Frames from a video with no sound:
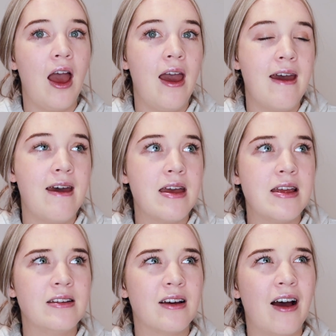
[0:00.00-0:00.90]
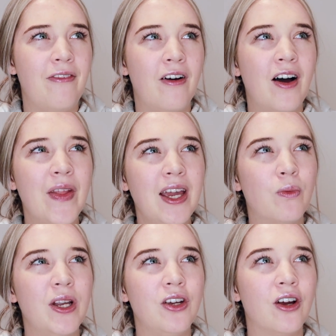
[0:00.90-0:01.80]
And I find like
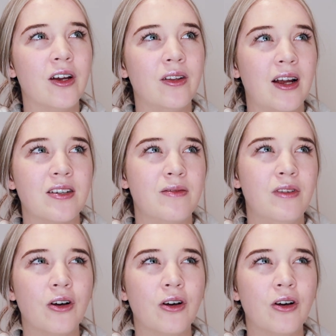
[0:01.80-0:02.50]
when you go like